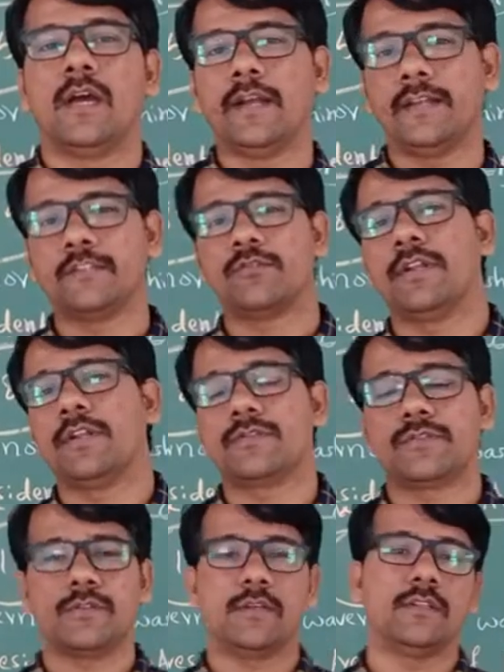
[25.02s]
Hi dear students,
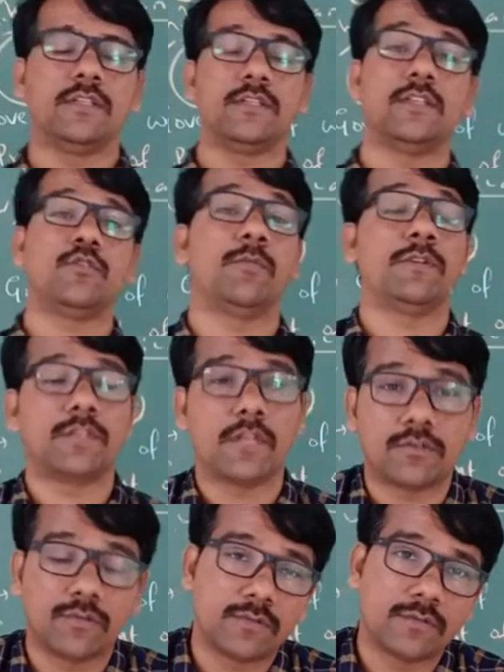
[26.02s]
this is Umesh
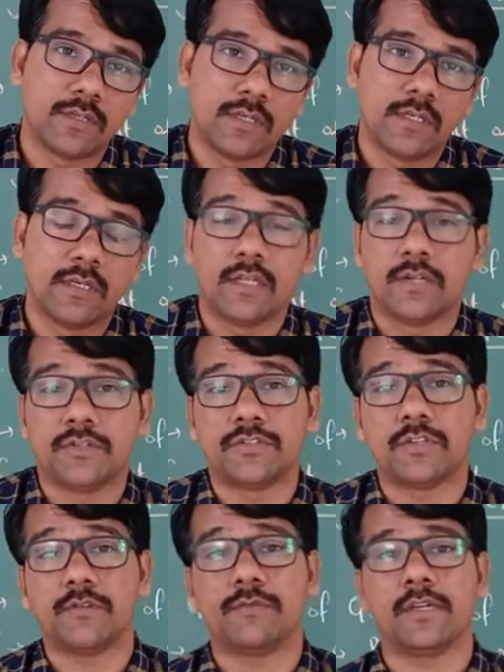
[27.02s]
Rathod, a
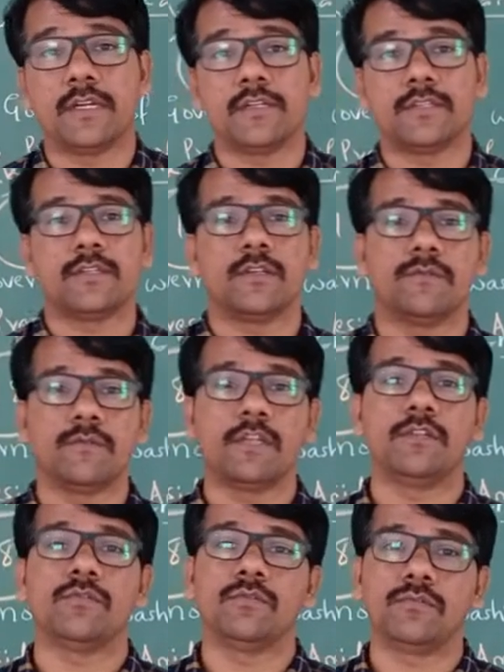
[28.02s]
teacher of English for
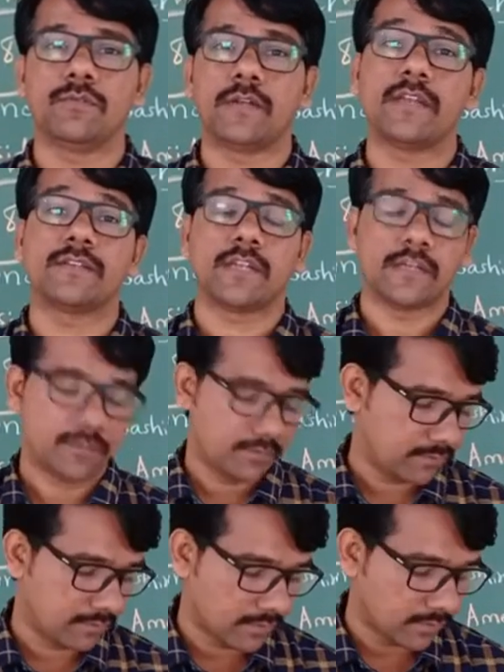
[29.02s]
you, 9th standards,
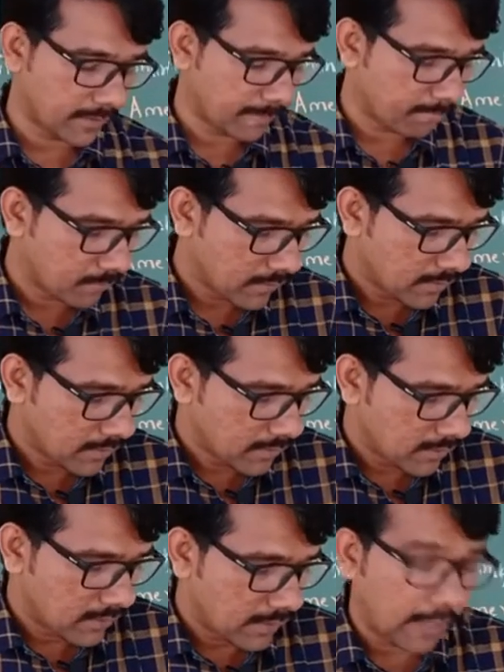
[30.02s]
okay.
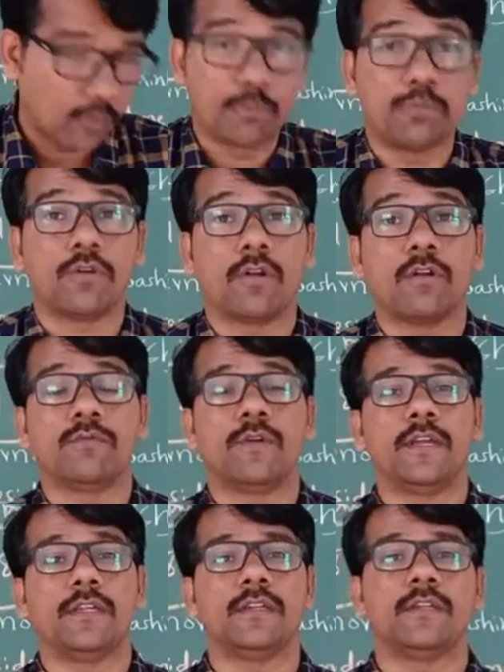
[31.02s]
I hope you are all
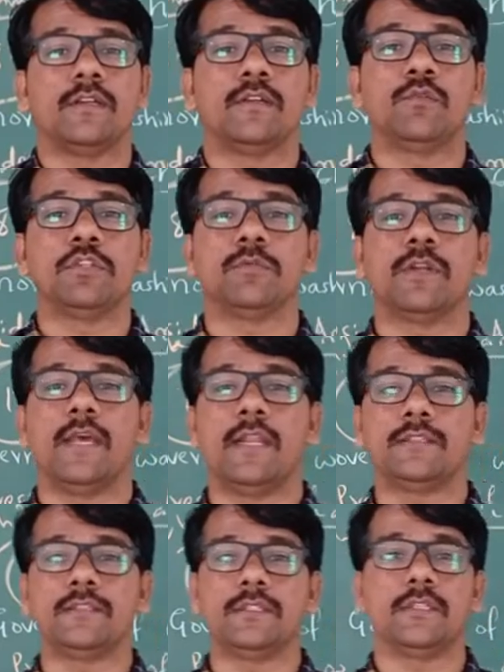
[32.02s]
fine with your
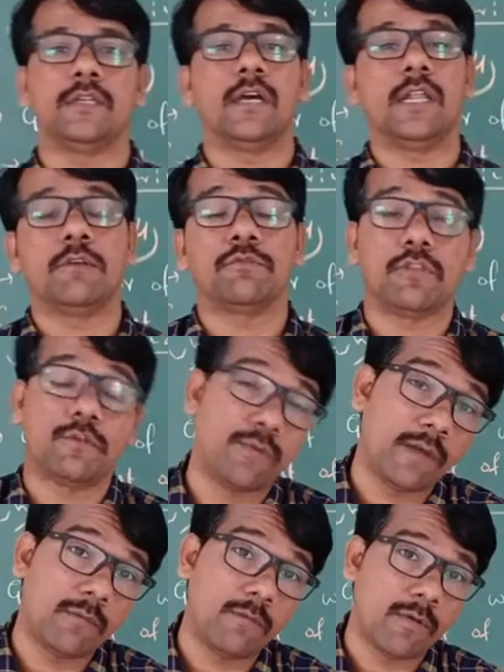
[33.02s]
health along with your
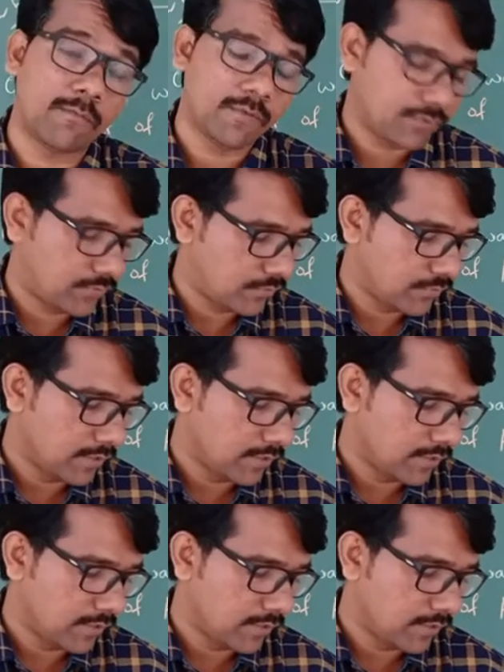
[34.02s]
family members.